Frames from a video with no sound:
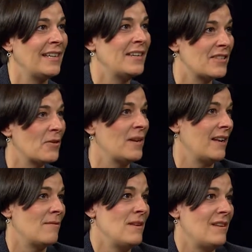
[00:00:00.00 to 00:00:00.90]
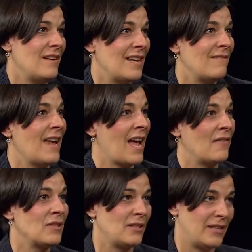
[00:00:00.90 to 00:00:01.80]
So in a community, we
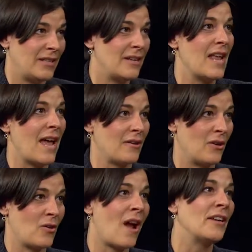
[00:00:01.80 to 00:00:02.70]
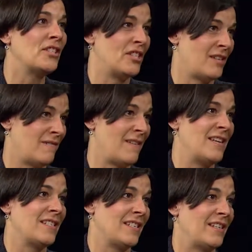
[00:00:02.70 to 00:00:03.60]
have to learn how to cross
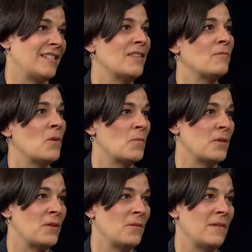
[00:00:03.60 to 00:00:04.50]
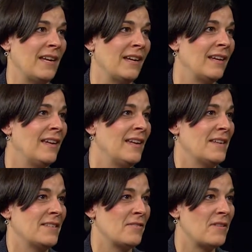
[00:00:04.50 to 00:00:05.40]
generations and what we're doing.
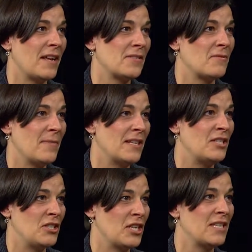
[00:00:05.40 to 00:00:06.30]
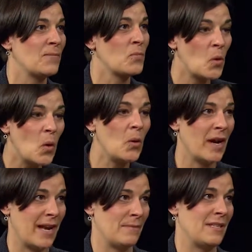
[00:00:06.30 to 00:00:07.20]
So not so much just
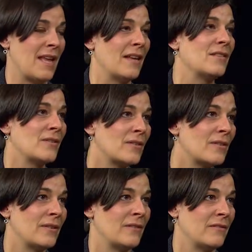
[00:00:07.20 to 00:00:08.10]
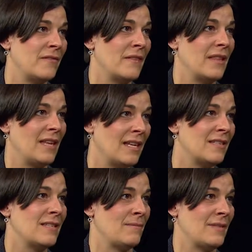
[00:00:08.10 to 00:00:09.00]
programs that serve
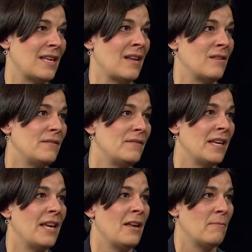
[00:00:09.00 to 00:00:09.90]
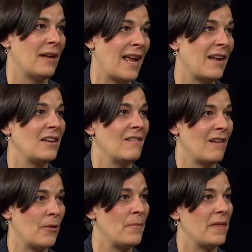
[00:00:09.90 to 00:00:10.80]
kids themselves, but how do you
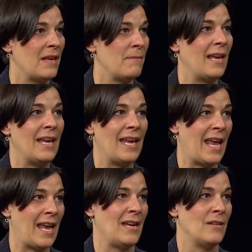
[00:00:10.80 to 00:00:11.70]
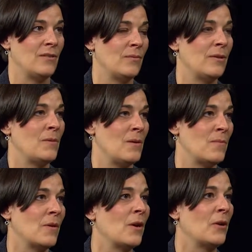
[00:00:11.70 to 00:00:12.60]
help them engage with
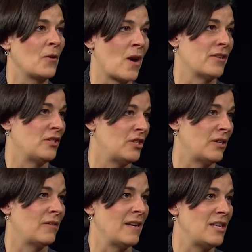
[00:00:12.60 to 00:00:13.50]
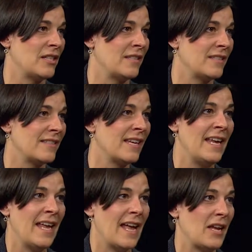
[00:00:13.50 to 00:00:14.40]
people across generations?
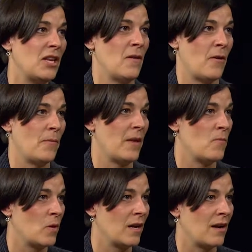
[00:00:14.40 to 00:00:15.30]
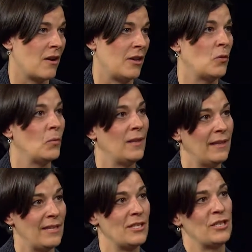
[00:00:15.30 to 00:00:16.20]
How do you help them work on
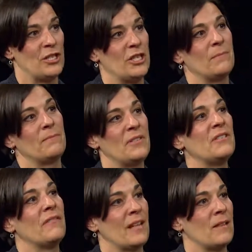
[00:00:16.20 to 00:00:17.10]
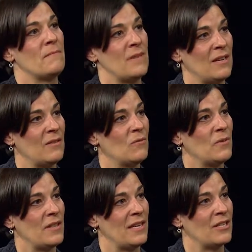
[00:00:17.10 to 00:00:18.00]
relationship development
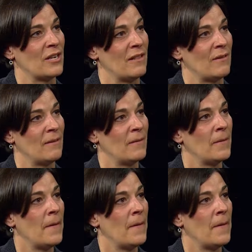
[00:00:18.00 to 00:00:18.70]
with each other?